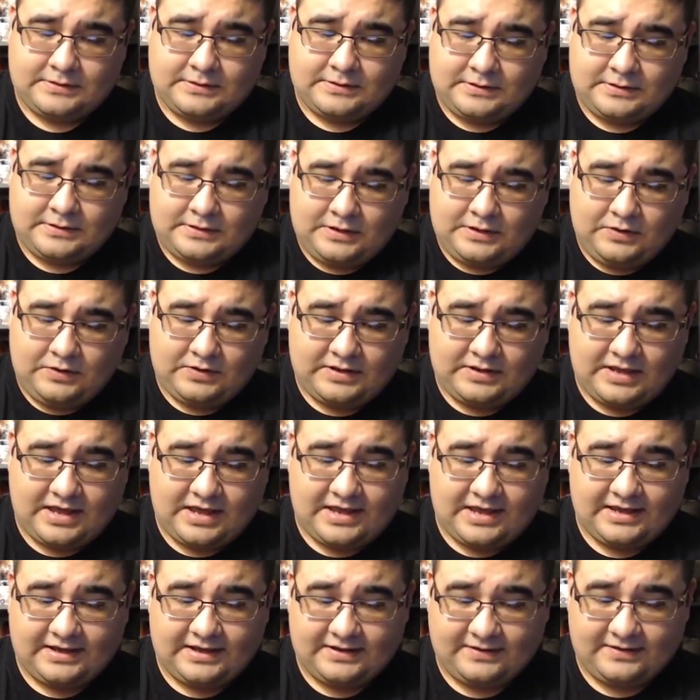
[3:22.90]

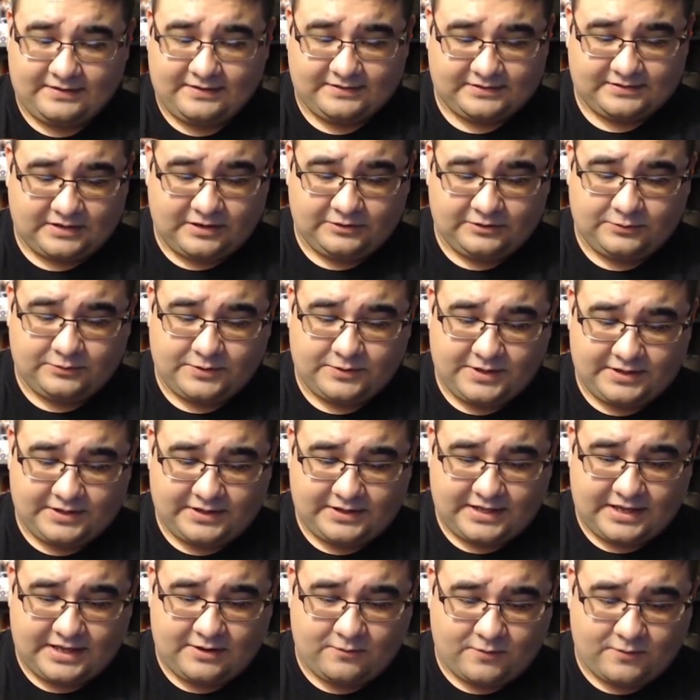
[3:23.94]
Okay, starts with
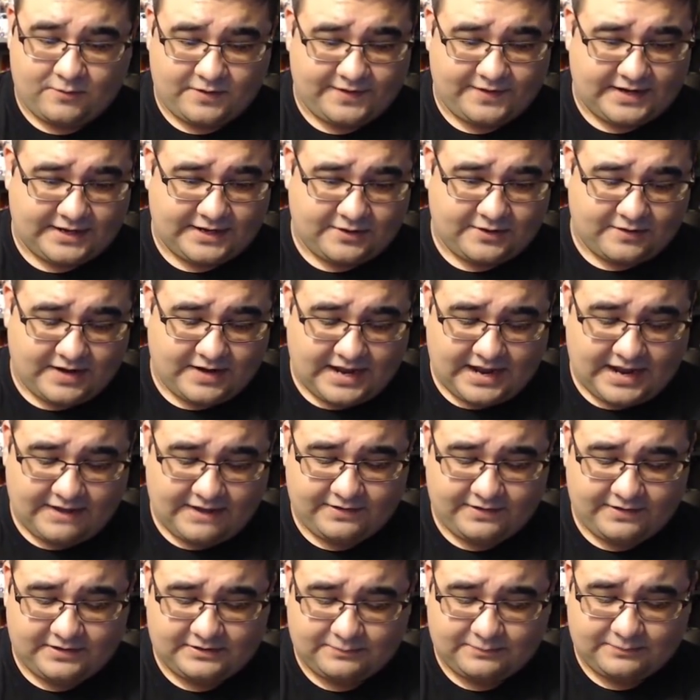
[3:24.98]
a one that I don't have,
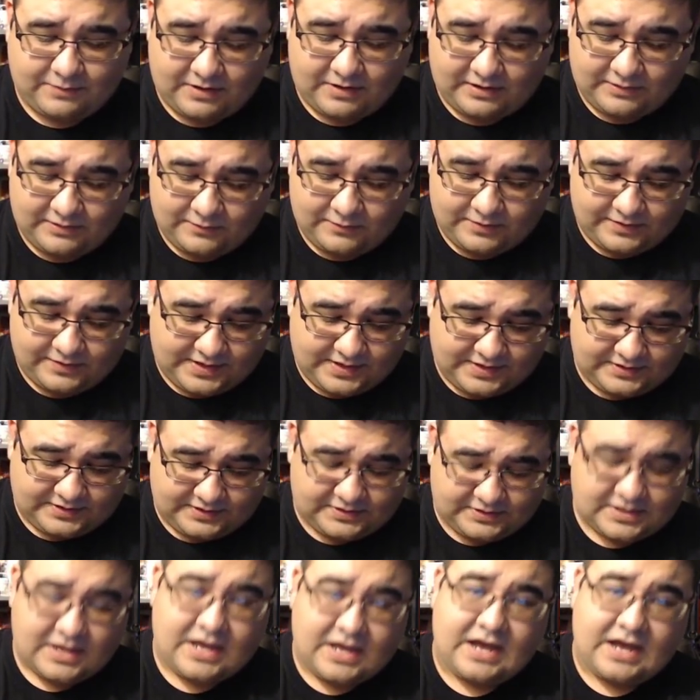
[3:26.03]
and it's probably one of these.